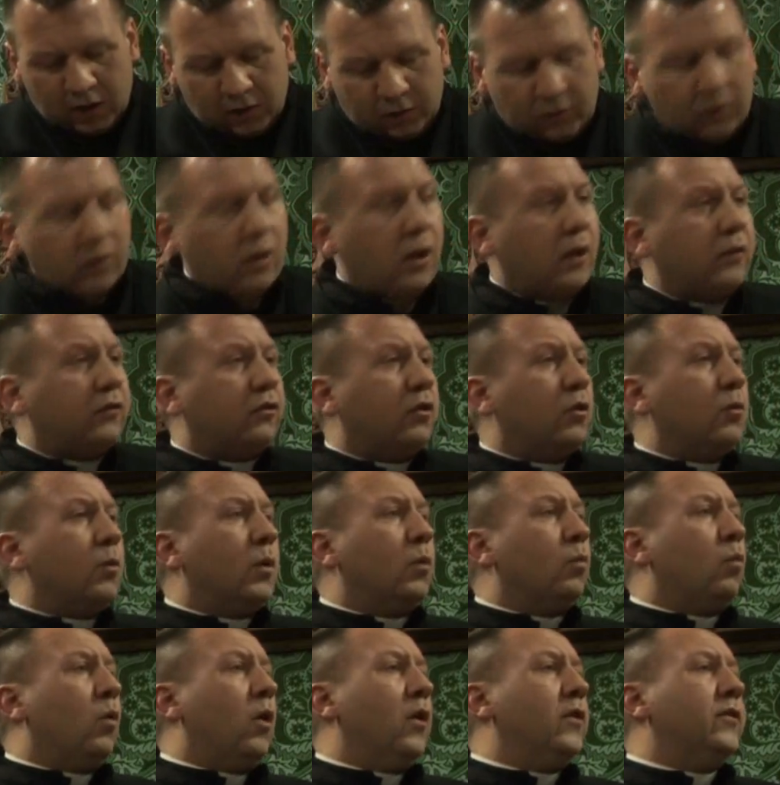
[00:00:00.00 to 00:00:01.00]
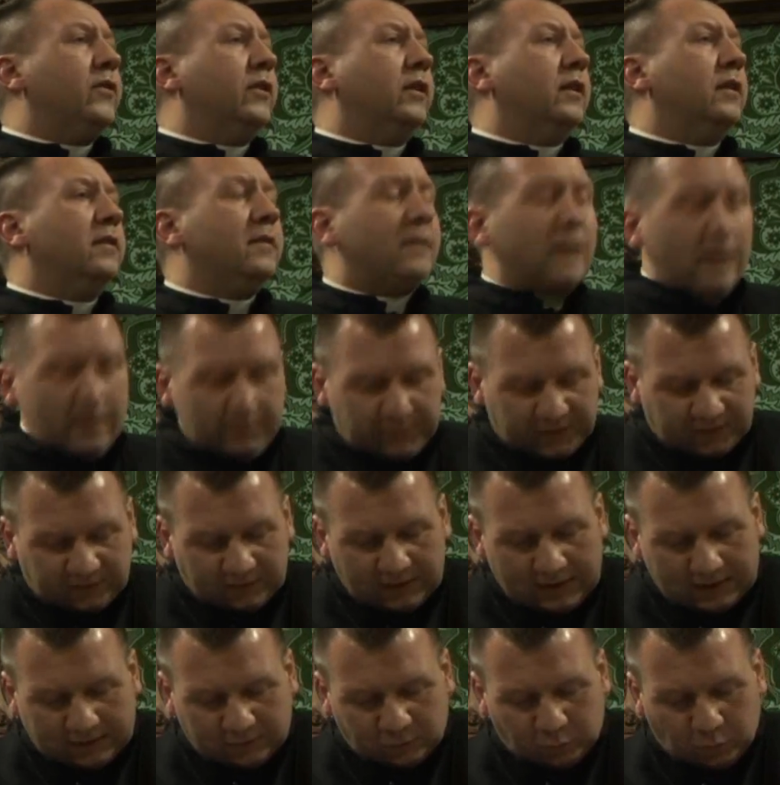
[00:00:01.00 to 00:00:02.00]
There are lots who will want to condemn
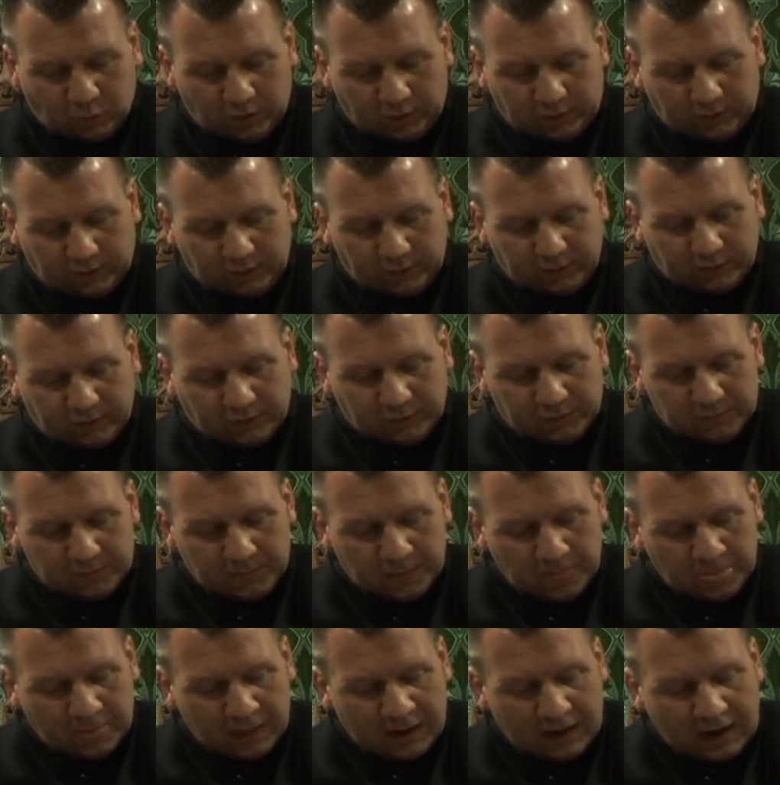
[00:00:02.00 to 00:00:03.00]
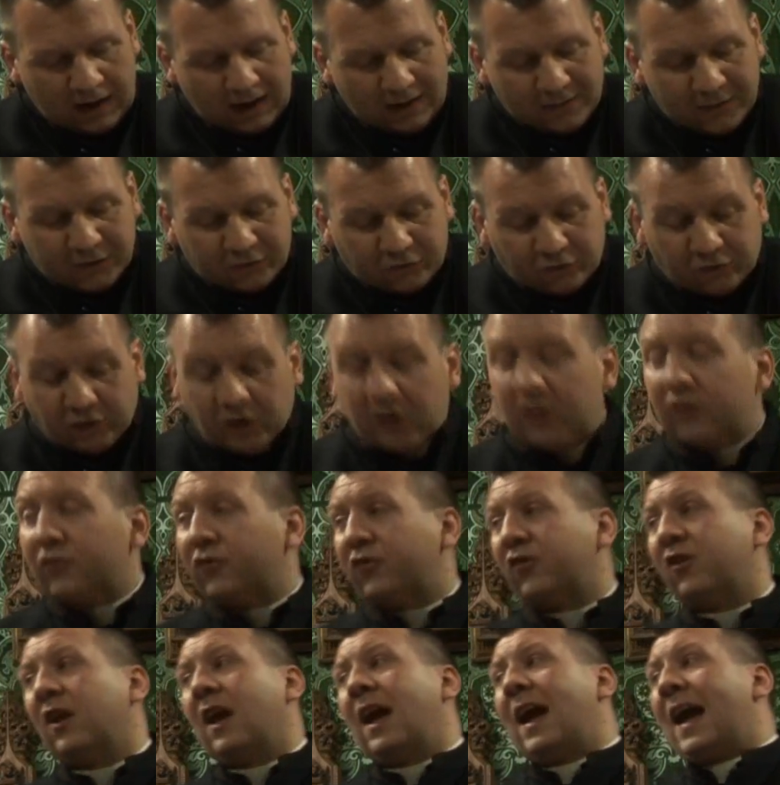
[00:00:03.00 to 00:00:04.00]
sex workers, and the
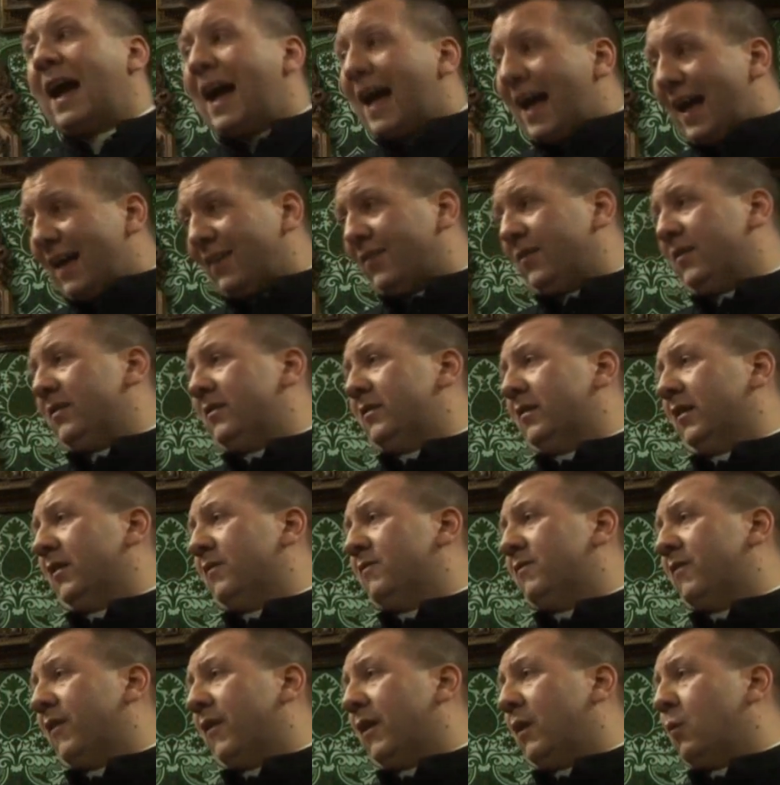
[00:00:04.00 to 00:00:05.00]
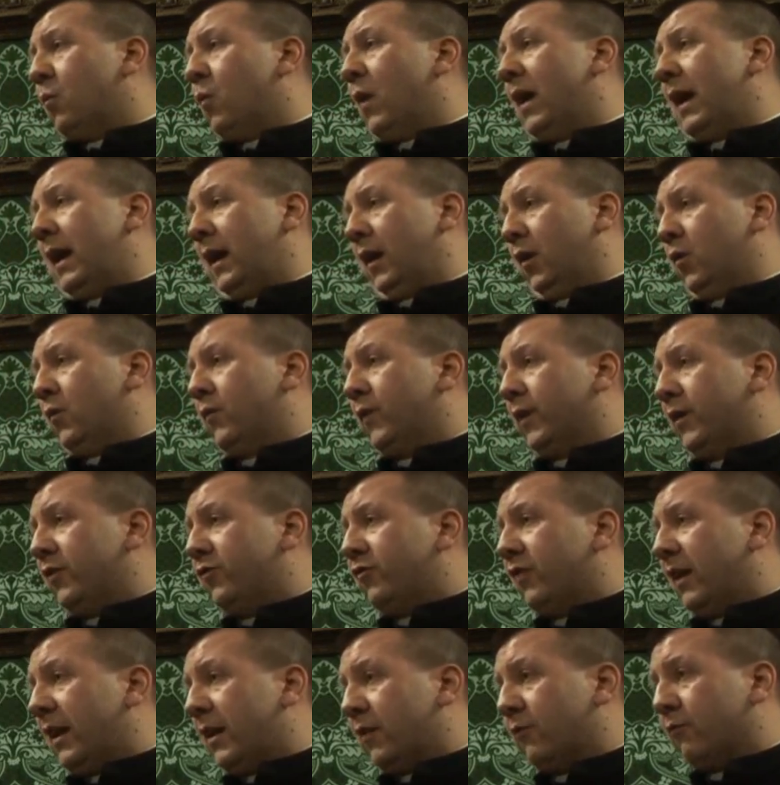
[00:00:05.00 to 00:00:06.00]
church hasn't done very well over the
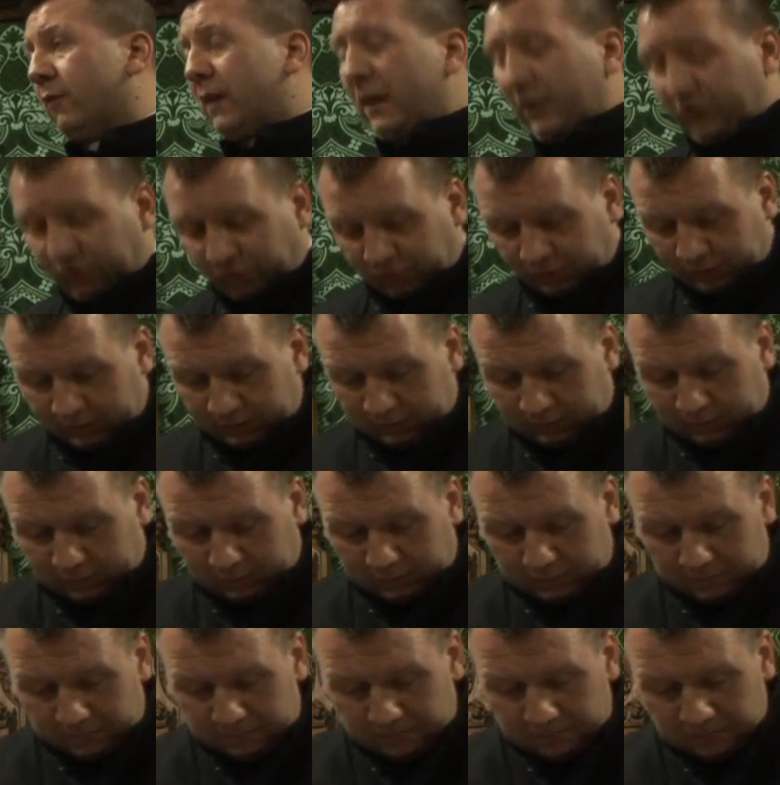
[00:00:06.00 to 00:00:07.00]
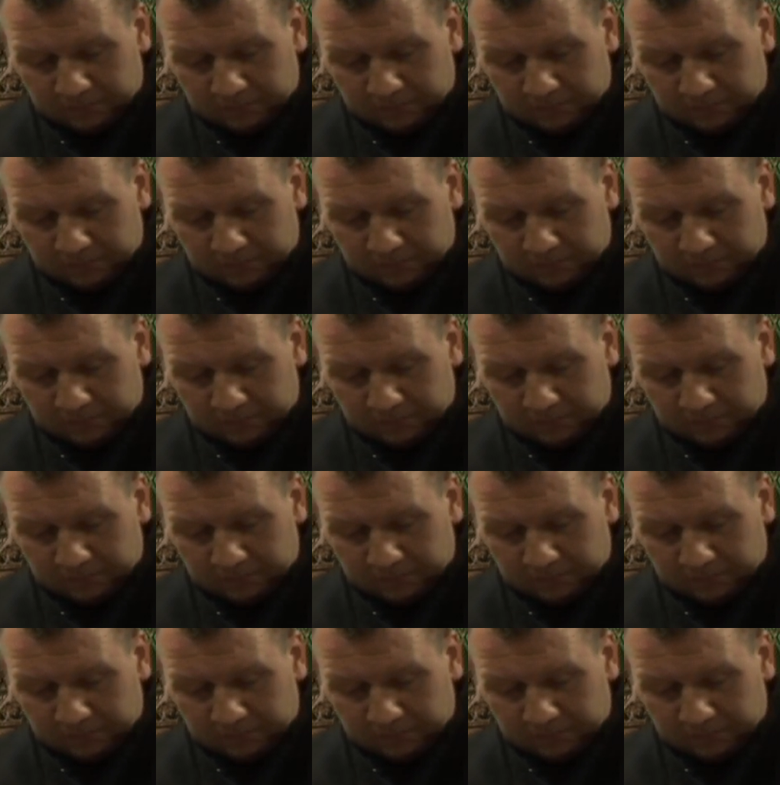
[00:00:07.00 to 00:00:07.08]
generations.